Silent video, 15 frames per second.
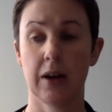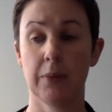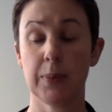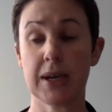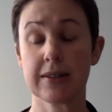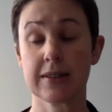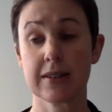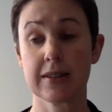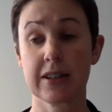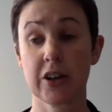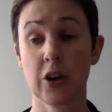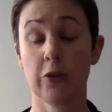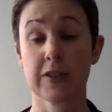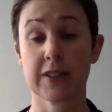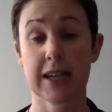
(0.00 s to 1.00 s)
because this can
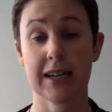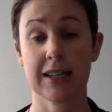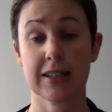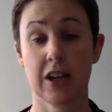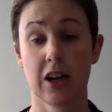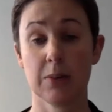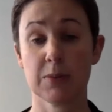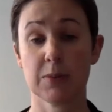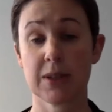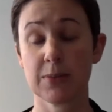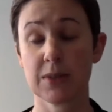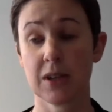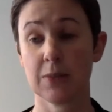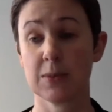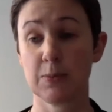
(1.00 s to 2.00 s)
often take time,
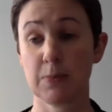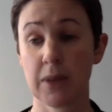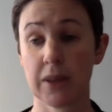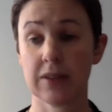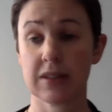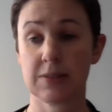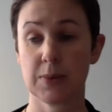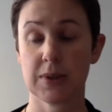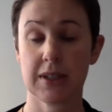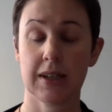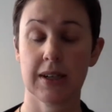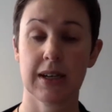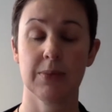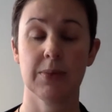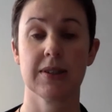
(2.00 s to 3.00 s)
sometimes months,
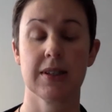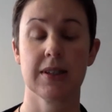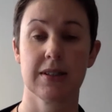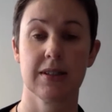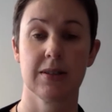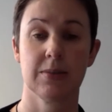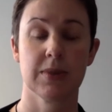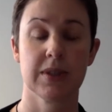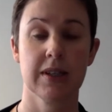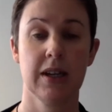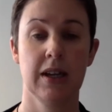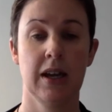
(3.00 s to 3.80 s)
particularly with systems